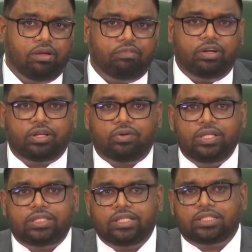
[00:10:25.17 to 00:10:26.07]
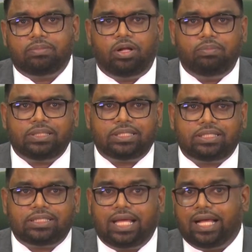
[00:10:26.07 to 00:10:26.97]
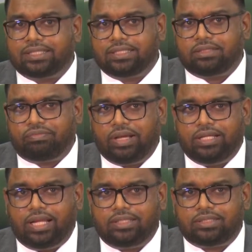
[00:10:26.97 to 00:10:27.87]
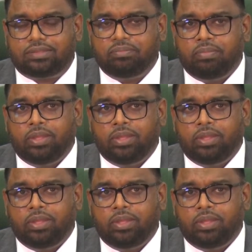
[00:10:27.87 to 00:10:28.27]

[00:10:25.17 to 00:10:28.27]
for increasing small businesses' access to finance.